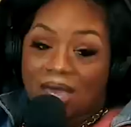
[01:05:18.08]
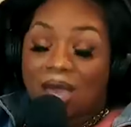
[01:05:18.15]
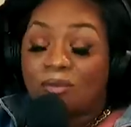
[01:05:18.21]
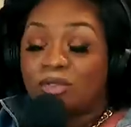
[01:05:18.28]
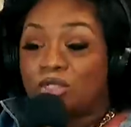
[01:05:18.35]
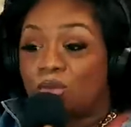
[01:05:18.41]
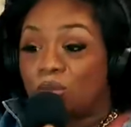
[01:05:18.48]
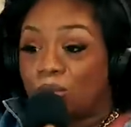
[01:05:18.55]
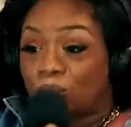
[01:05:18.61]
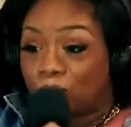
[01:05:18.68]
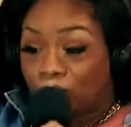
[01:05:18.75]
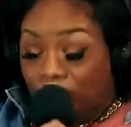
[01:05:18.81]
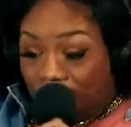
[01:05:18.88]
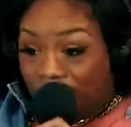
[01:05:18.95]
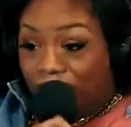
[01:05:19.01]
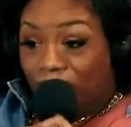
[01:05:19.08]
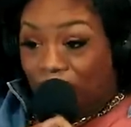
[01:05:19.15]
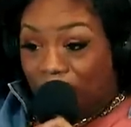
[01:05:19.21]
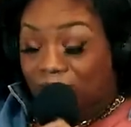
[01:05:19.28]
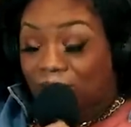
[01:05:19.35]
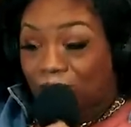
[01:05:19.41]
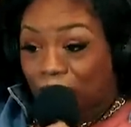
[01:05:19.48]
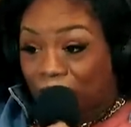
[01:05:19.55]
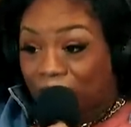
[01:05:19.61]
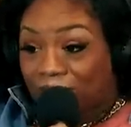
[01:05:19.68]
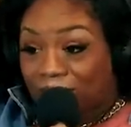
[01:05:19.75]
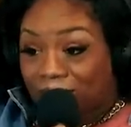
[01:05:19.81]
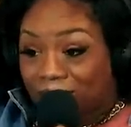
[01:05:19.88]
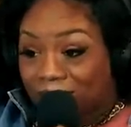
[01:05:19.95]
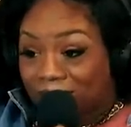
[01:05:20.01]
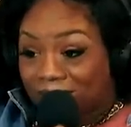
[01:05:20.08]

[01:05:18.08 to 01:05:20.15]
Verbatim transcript: I was doing really fucking well.